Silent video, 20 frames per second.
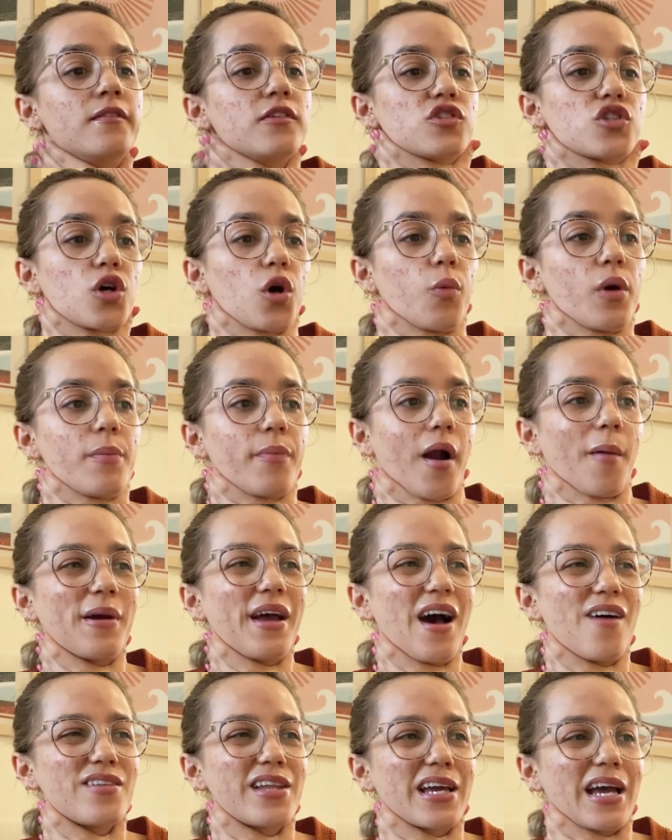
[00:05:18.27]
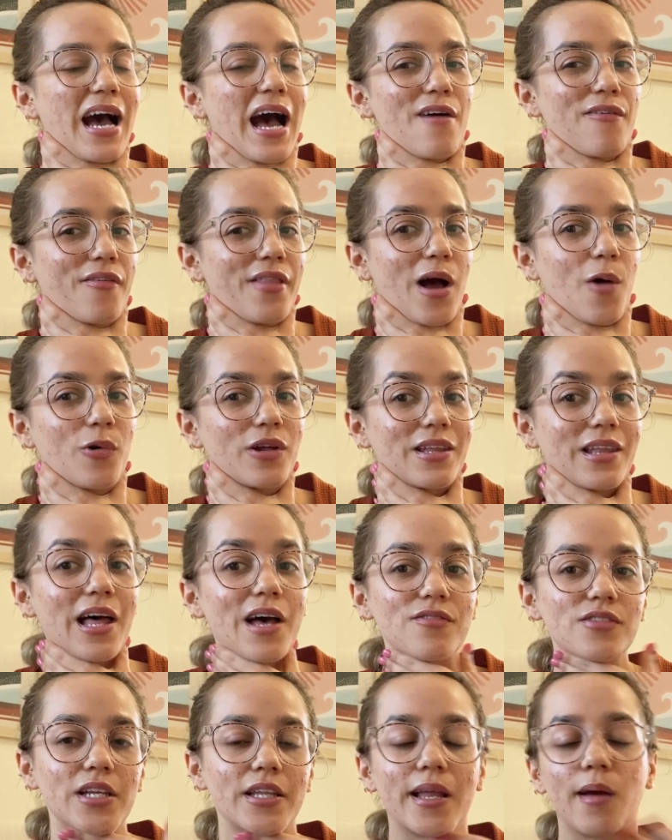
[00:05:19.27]
So we probably have like half of that one
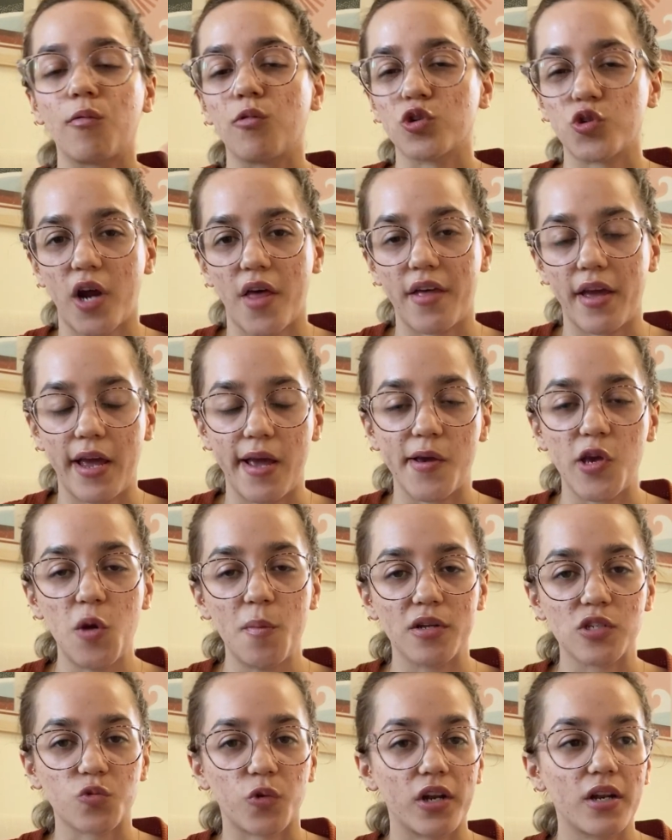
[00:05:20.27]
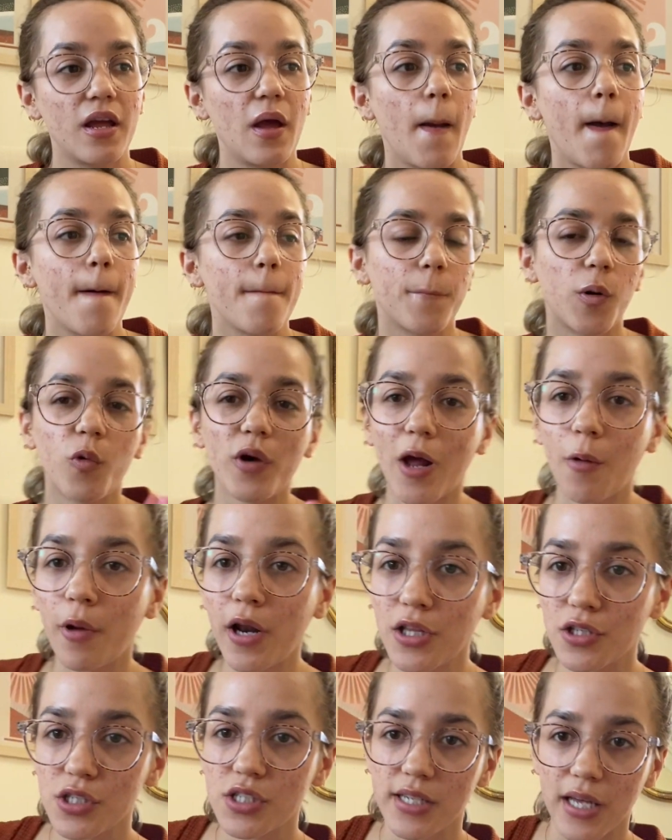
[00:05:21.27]
left and then we'll try the Hey Humans one. But what I
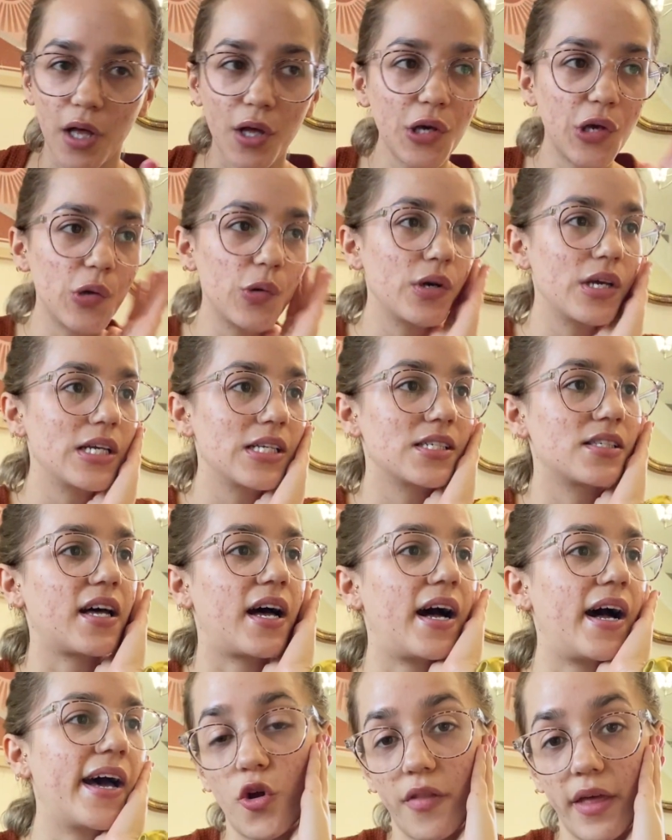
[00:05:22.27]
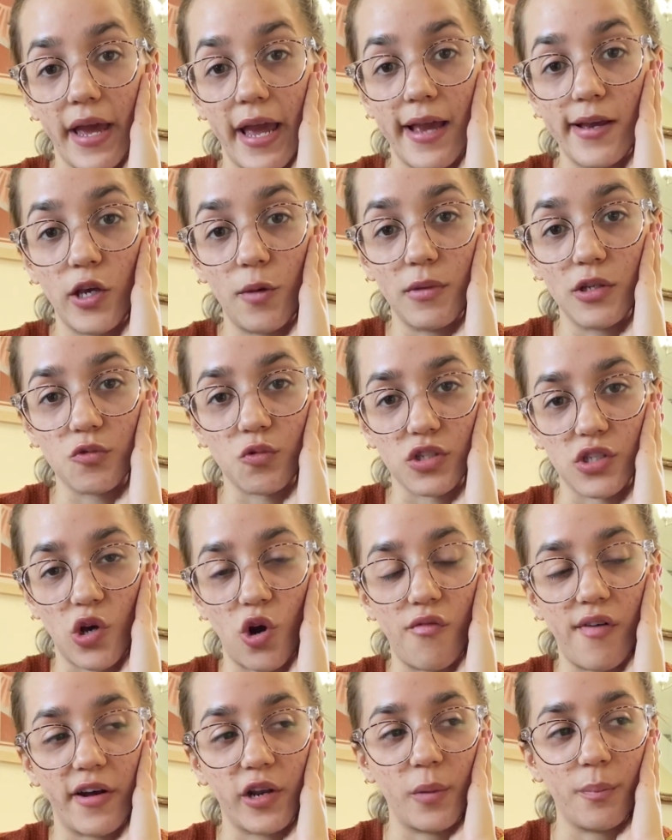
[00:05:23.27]
wanted to tell you is that I know that Hey Humans was
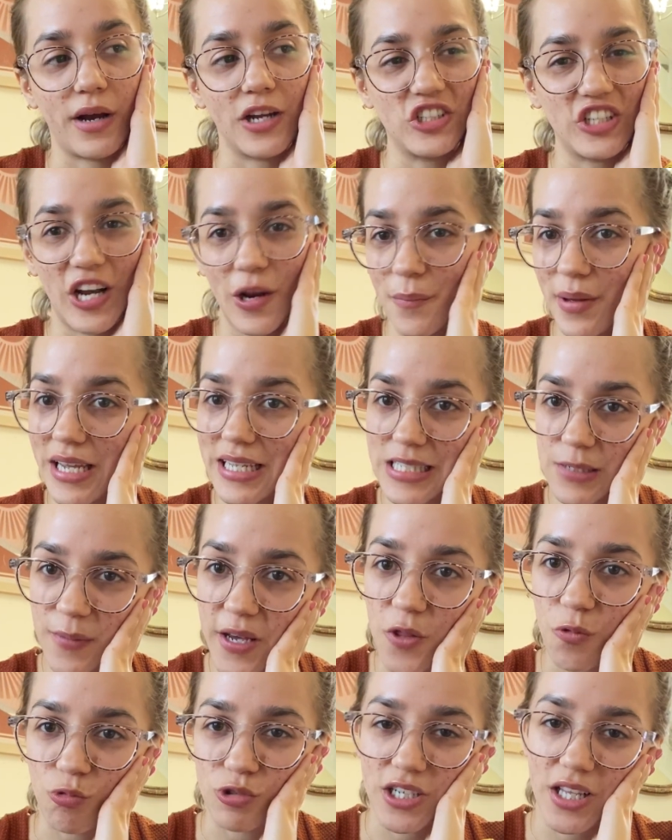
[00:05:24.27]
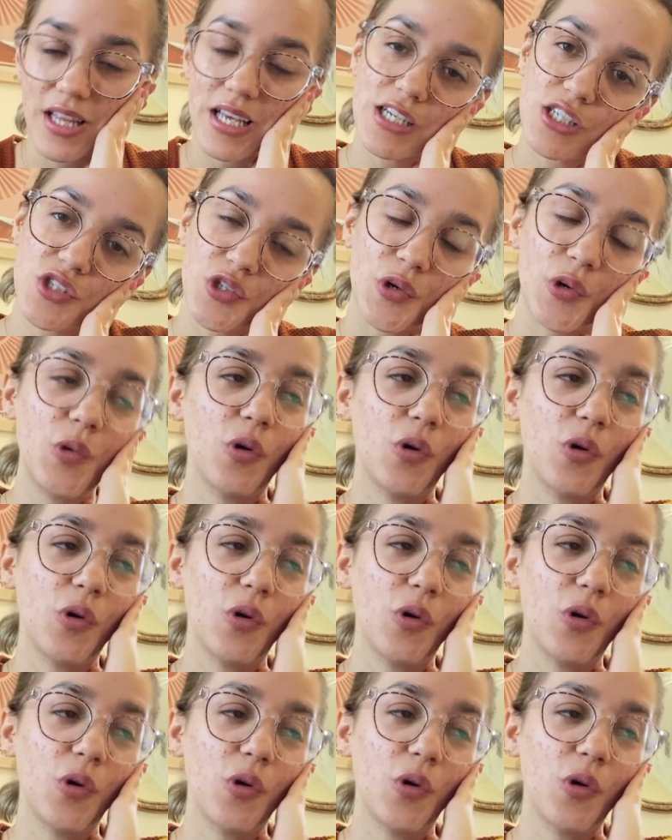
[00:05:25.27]
co-founded by Jada Pinkett Smith, which I think is so